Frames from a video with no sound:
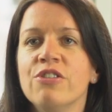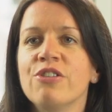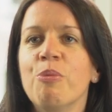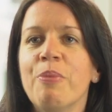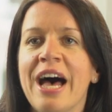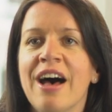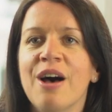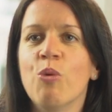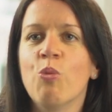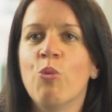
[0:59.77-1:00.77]
So
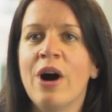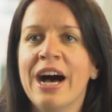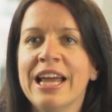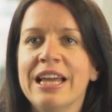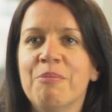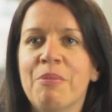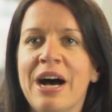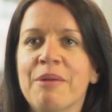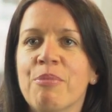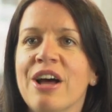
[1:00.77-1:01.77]
Pehr, why
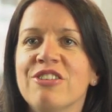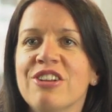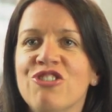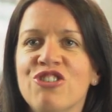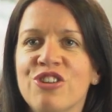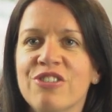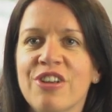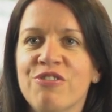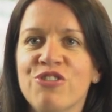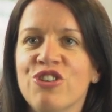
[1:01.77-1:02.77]
might practitioners
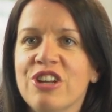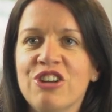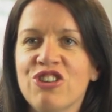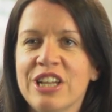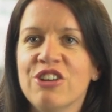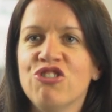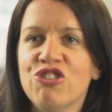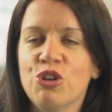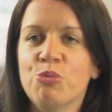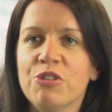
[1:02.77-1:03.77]
have traditionally
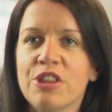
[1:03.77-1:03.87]
assumed